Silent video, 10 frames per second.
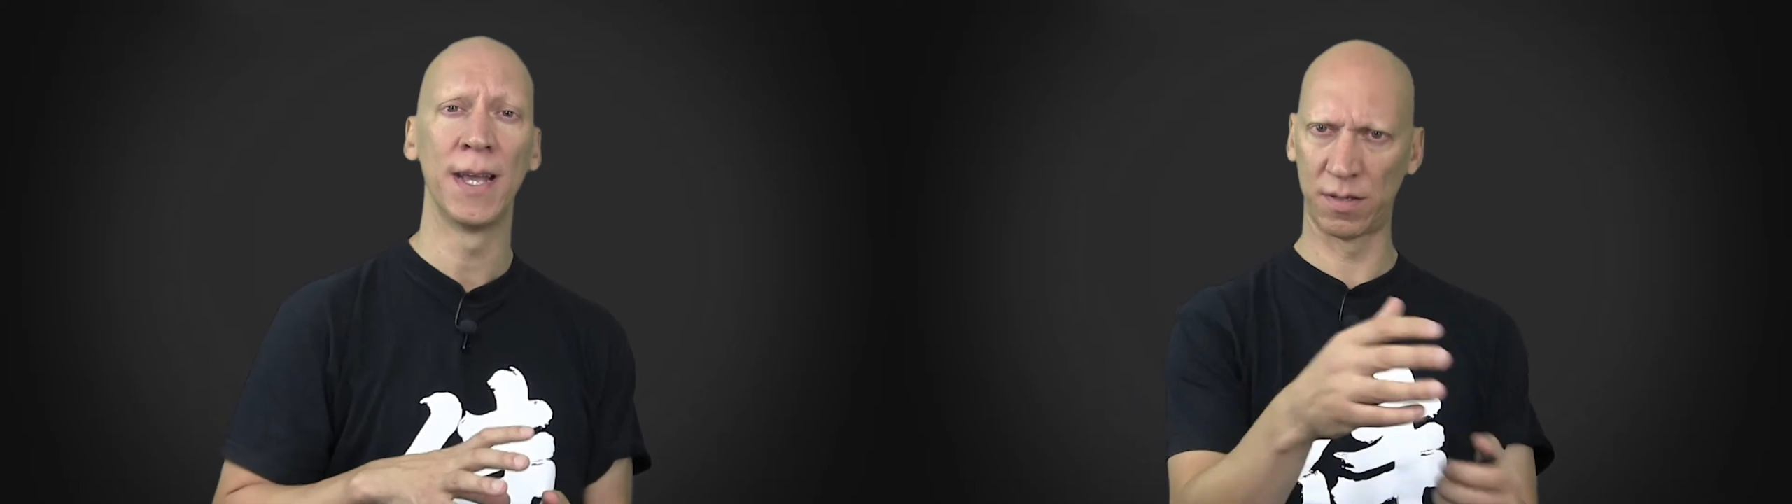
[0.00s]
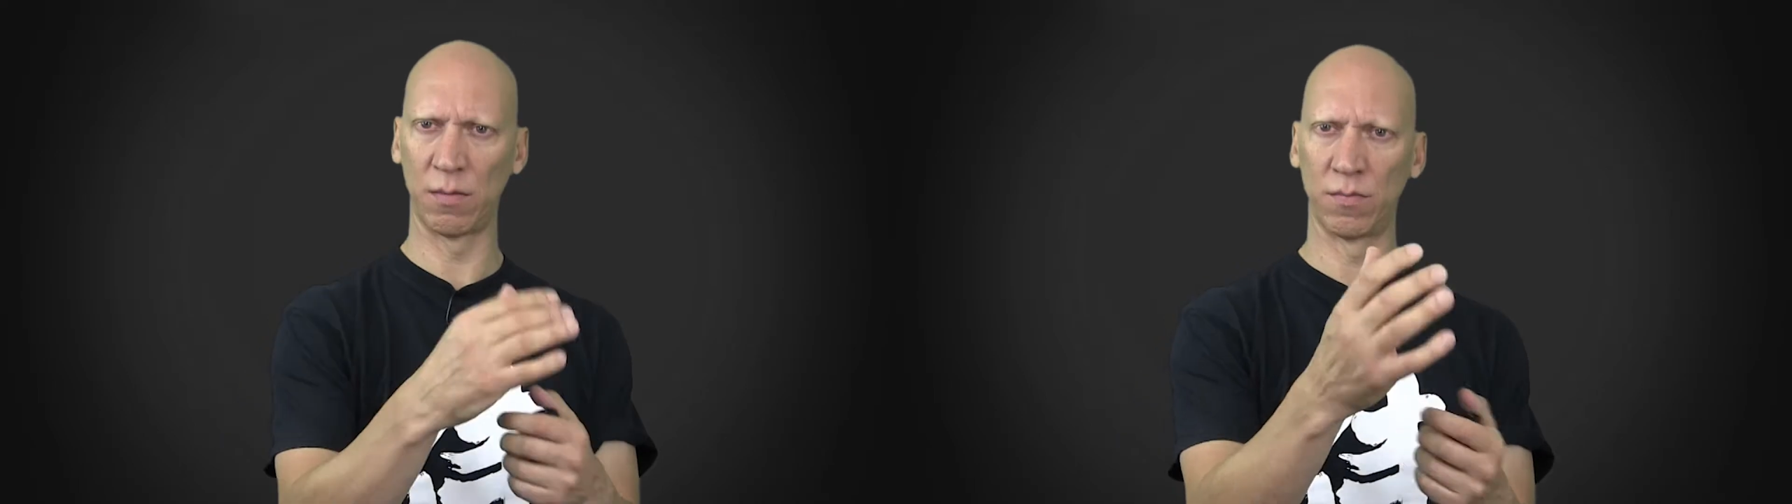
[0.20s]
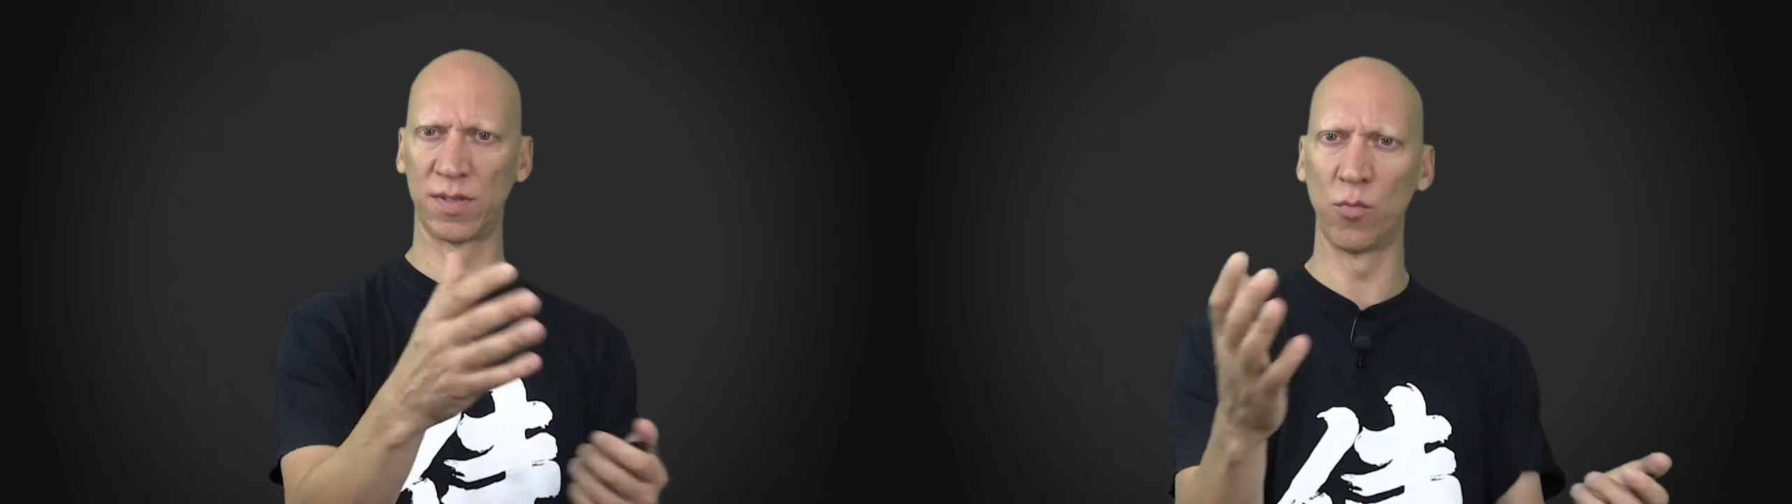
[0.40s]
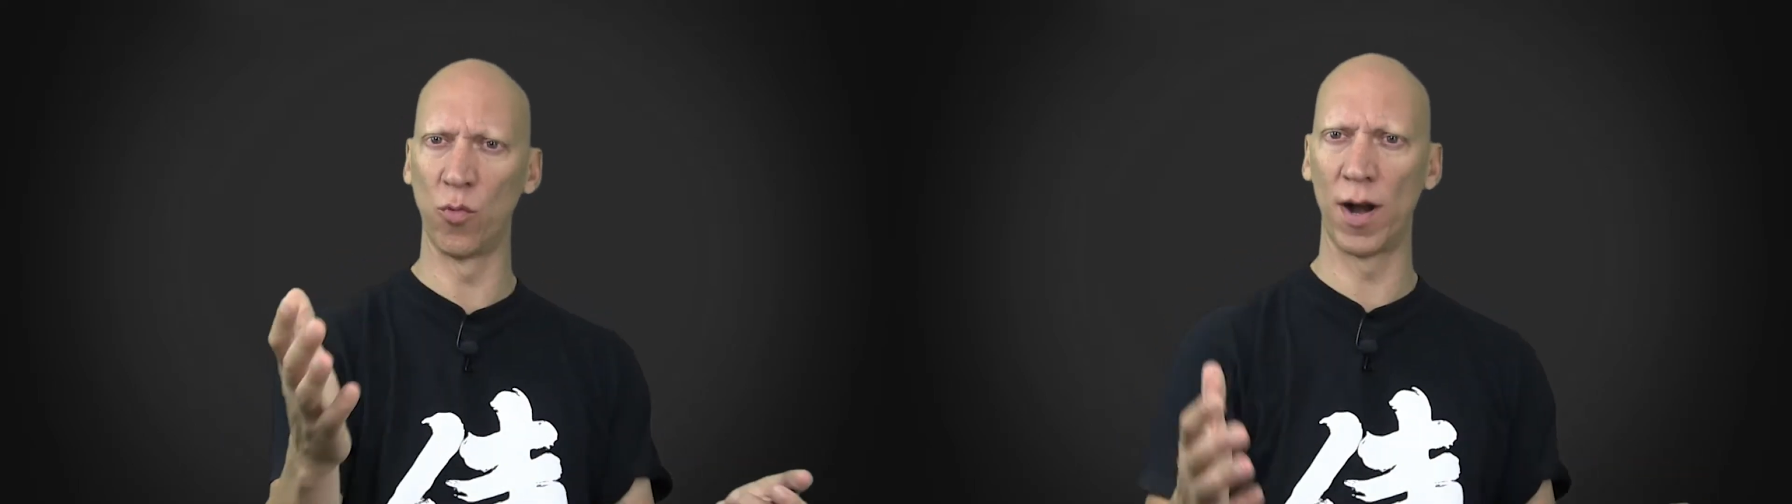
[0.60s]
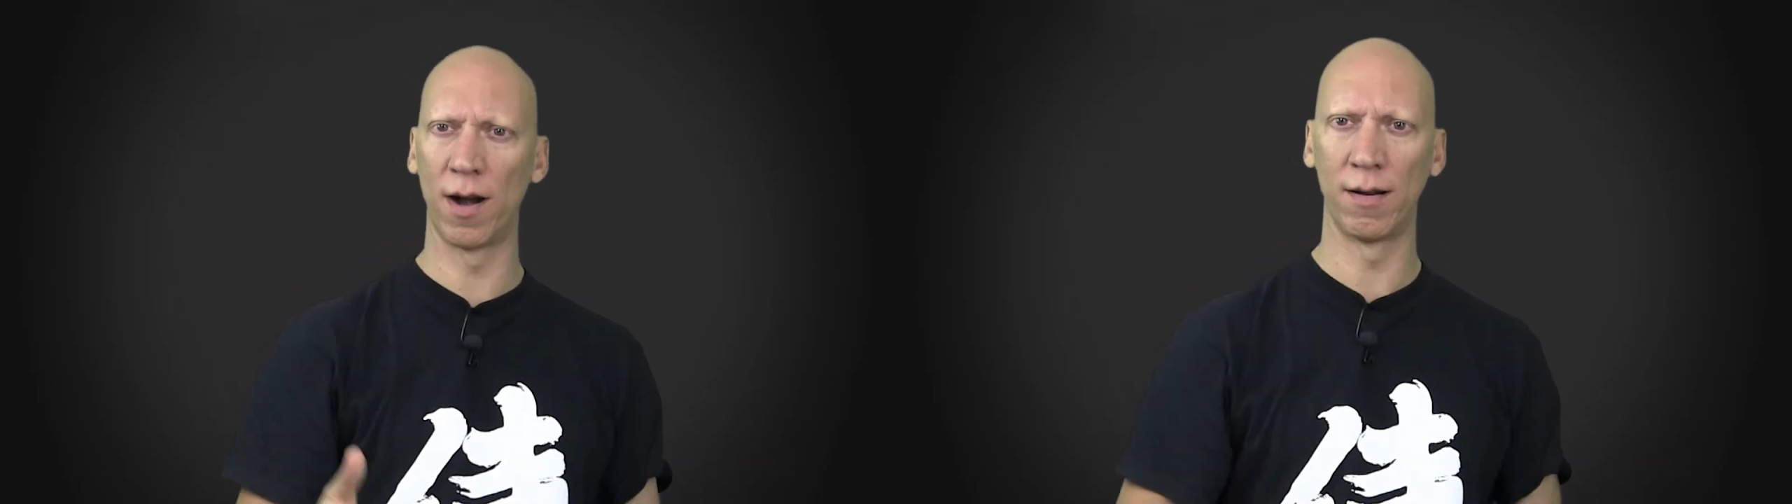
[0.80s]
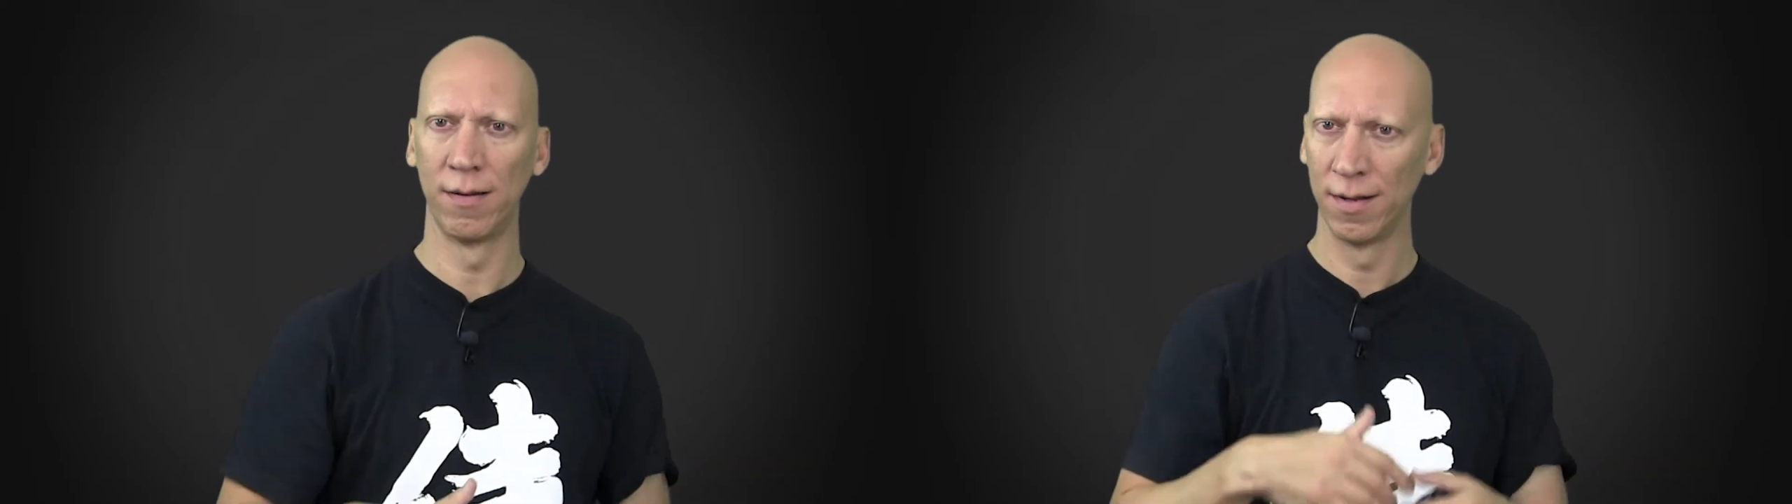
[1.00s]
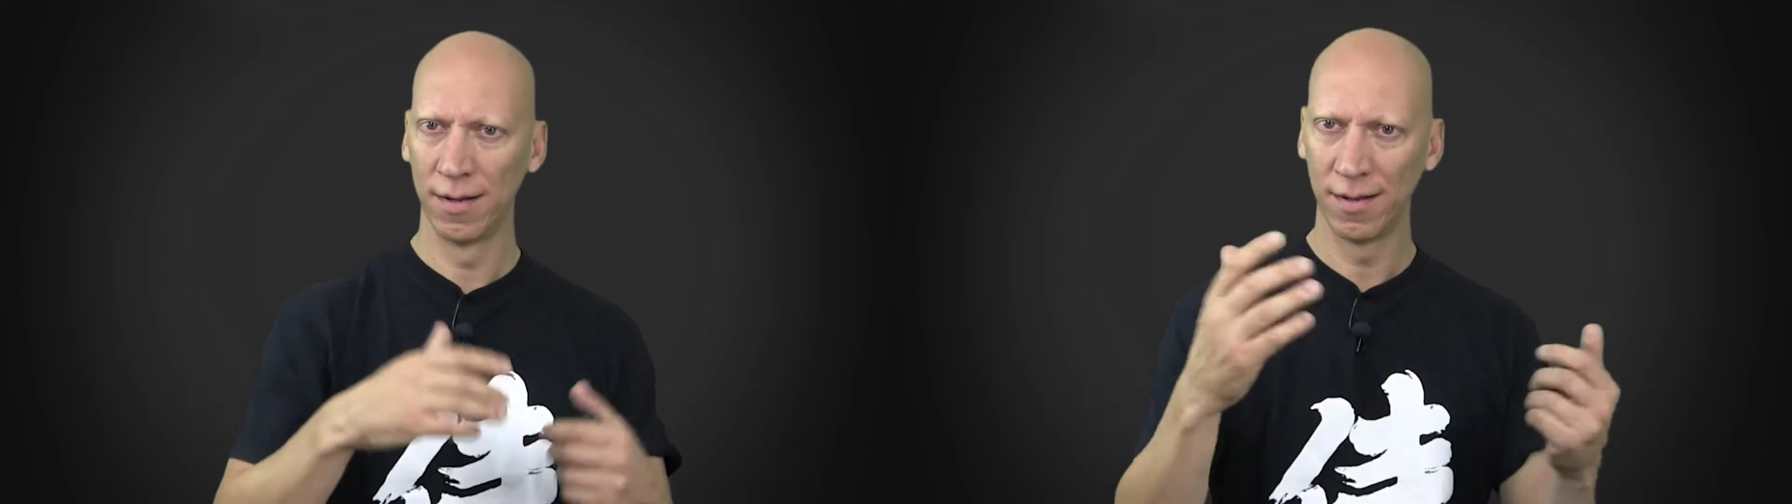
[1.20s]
somewhere